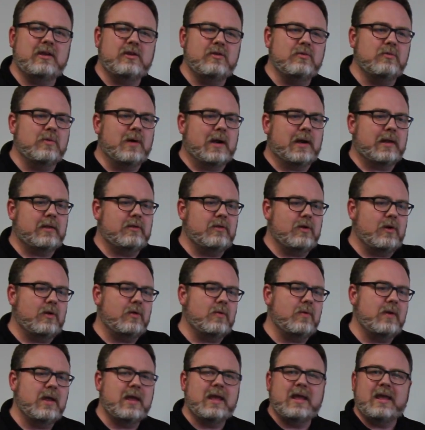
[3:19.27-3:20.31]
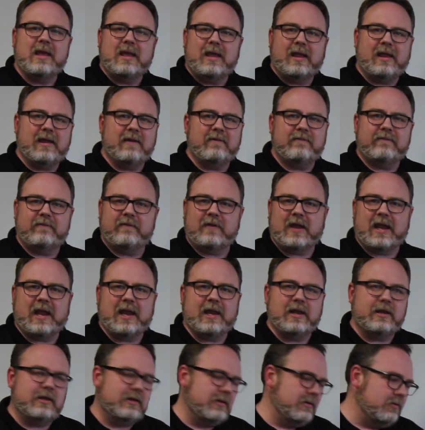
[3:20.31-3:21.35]
You want to know if
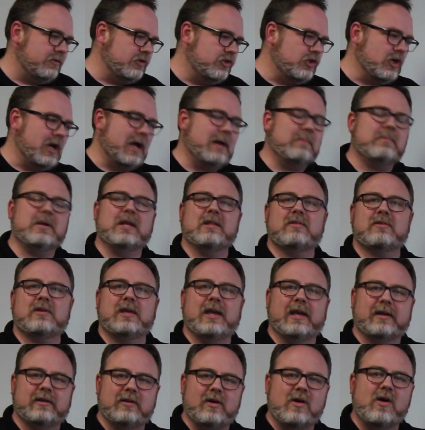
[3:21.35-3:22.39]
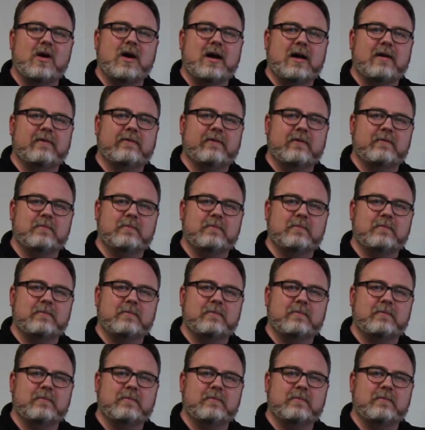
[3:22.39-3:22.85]
a job gets kicked off,